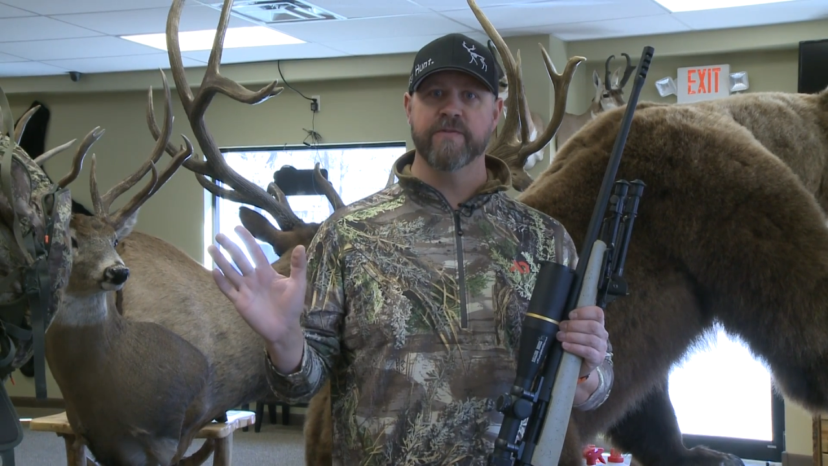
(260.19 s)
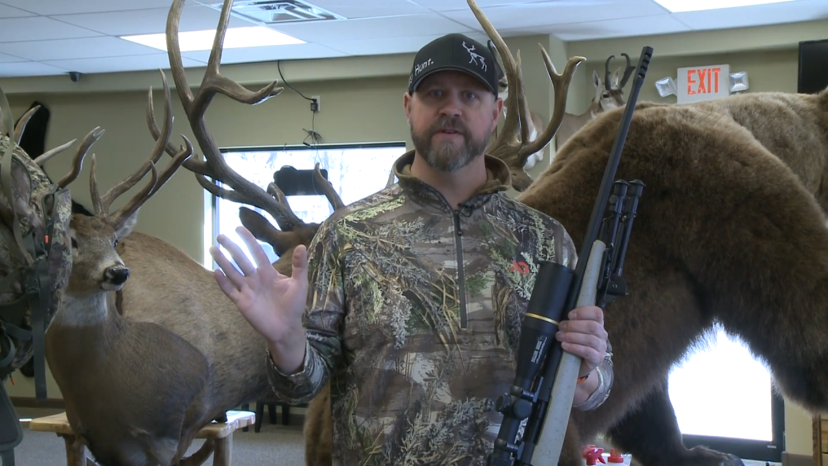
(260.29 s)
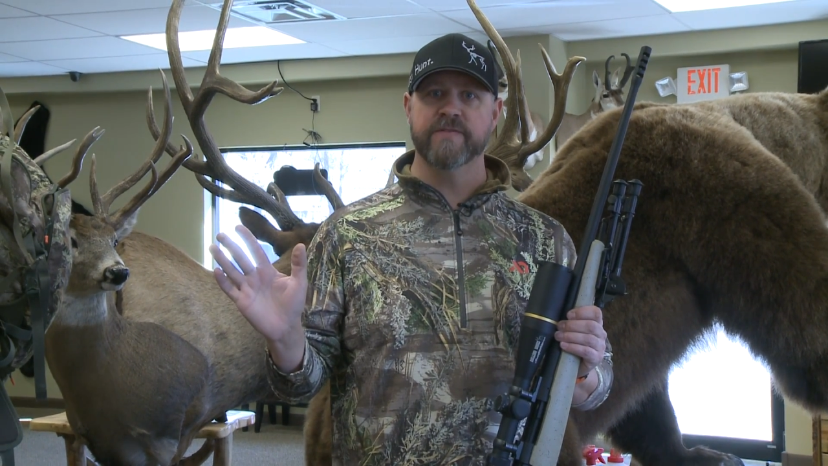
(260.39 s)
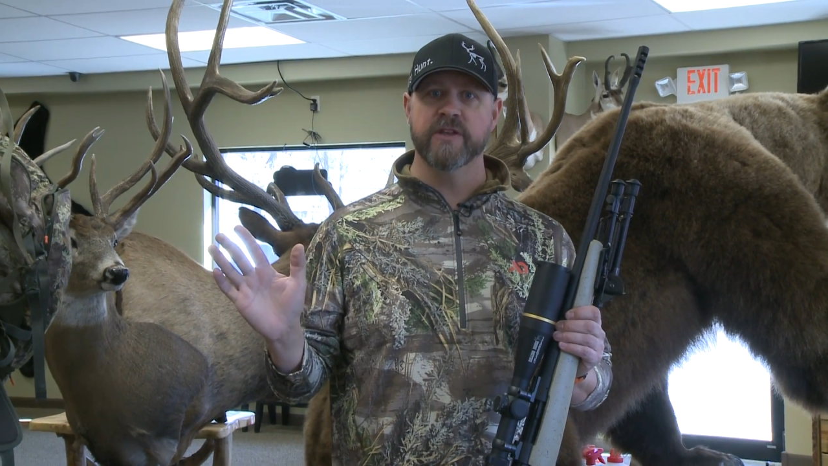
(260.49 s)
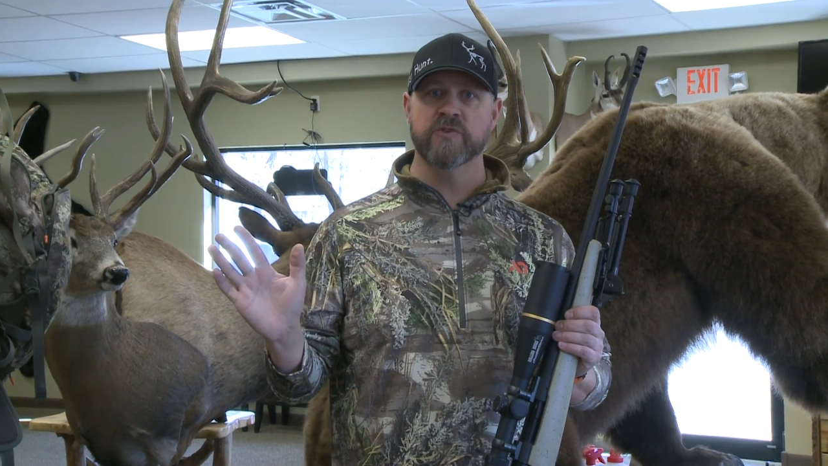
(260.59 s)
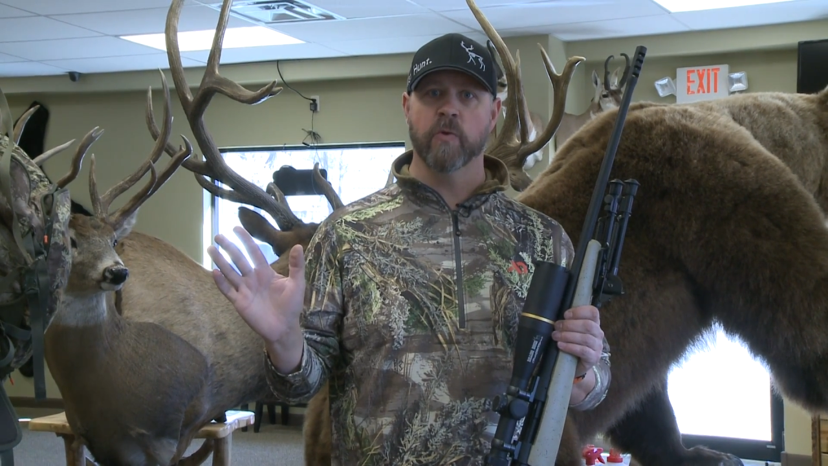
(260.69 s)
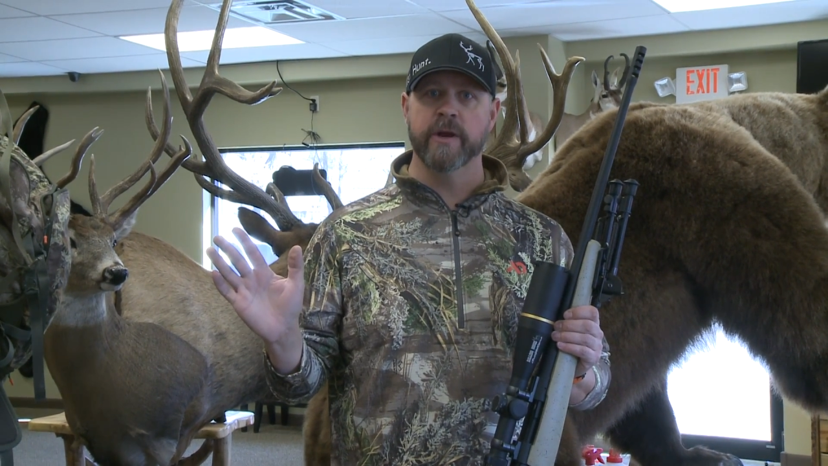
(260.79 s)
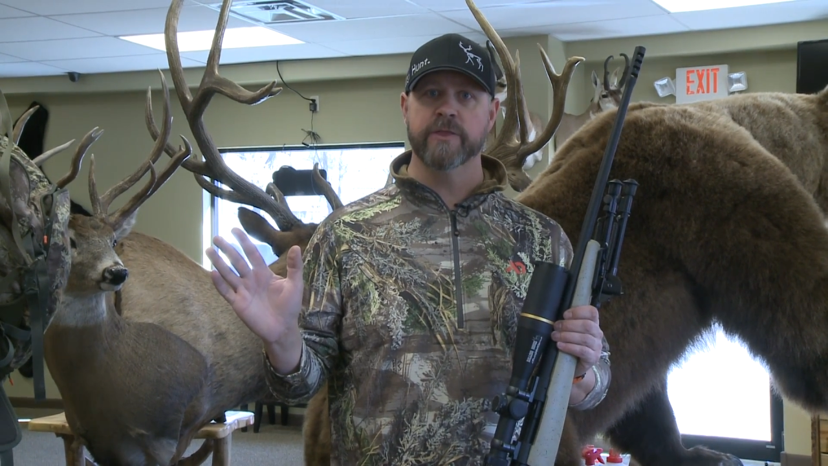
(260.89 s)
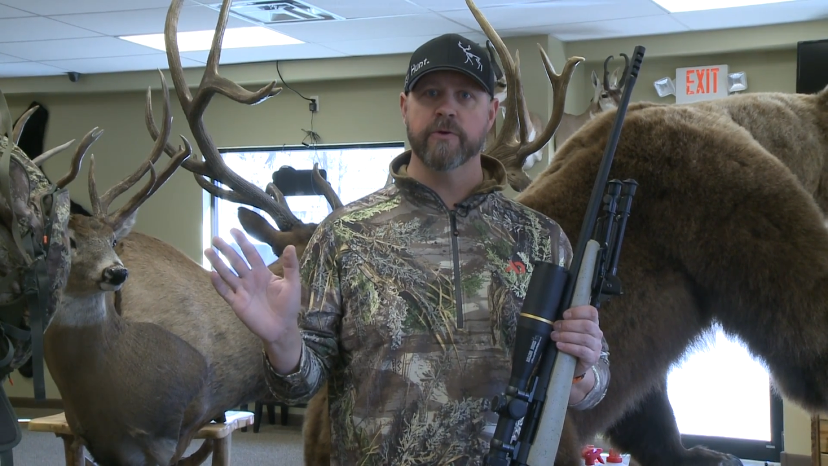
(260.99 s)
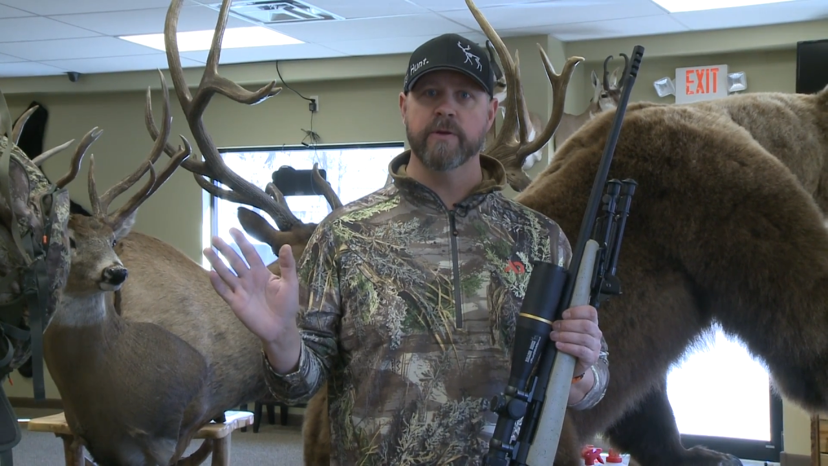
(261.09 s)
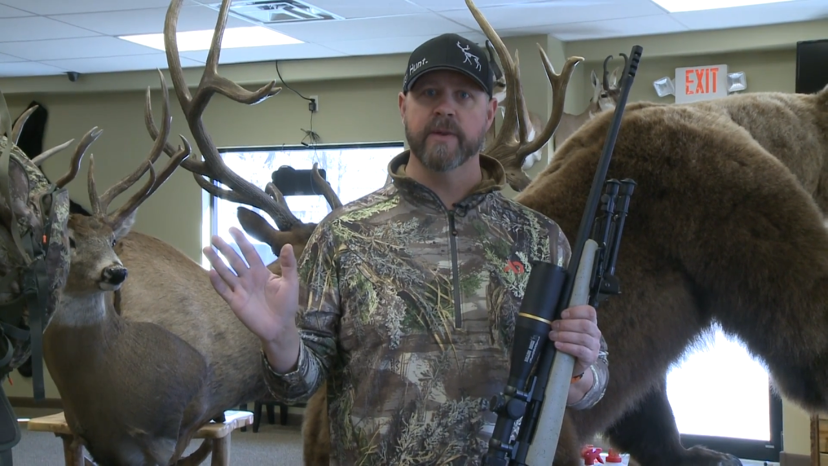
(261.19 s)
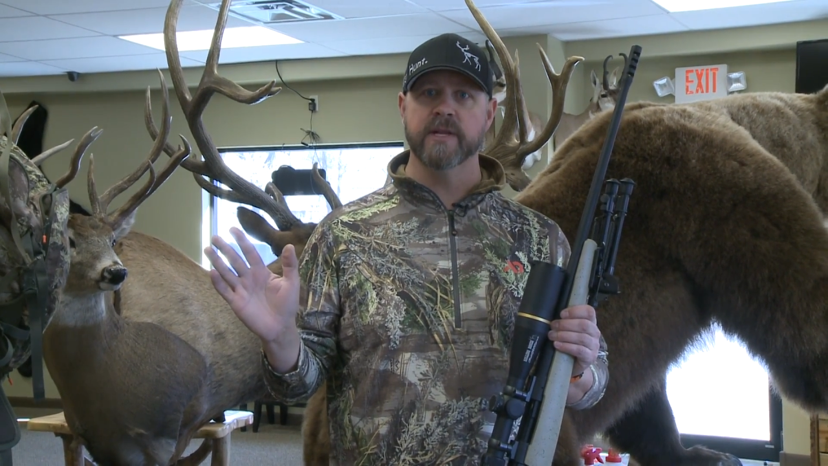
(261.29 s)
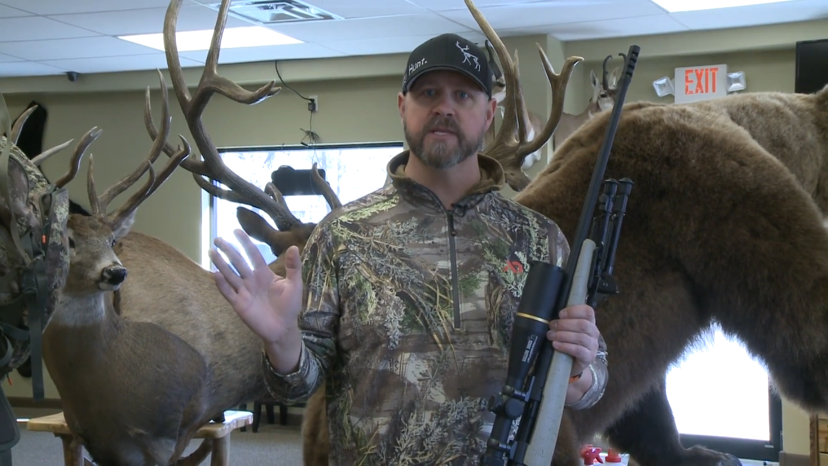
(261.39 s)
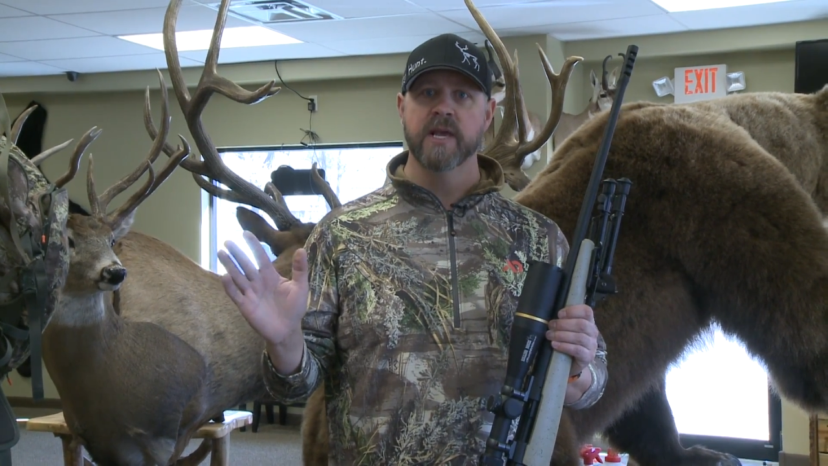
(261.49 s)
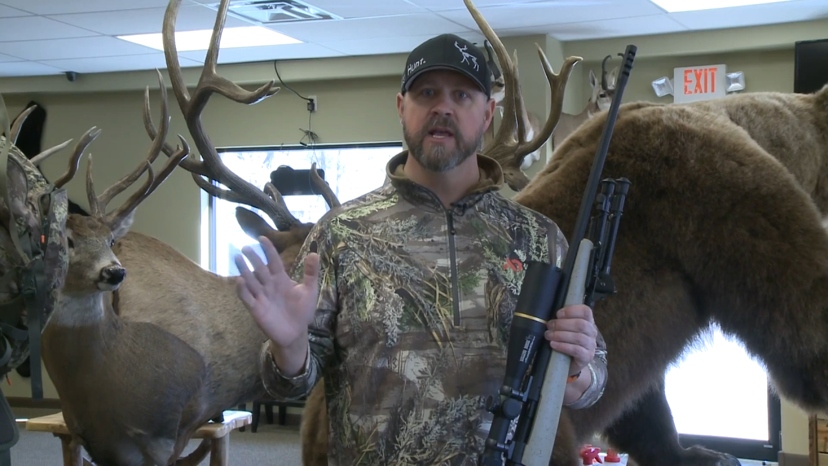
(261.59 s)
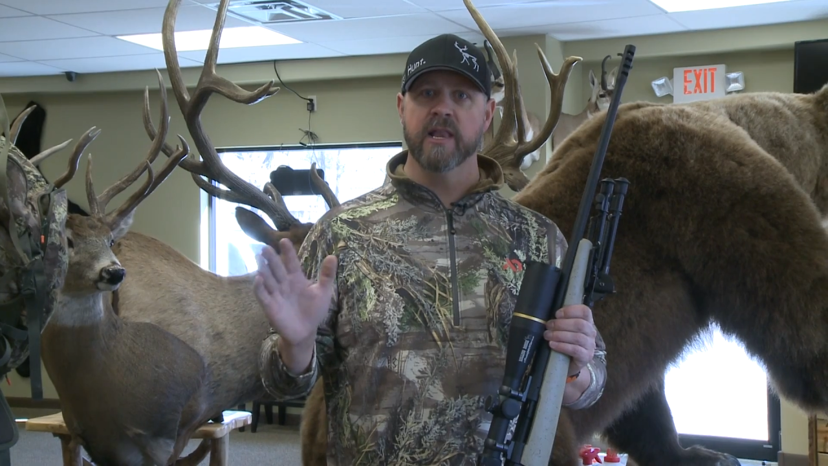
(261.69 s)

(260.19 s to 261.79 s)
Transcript: 15, 20, 30 minutes,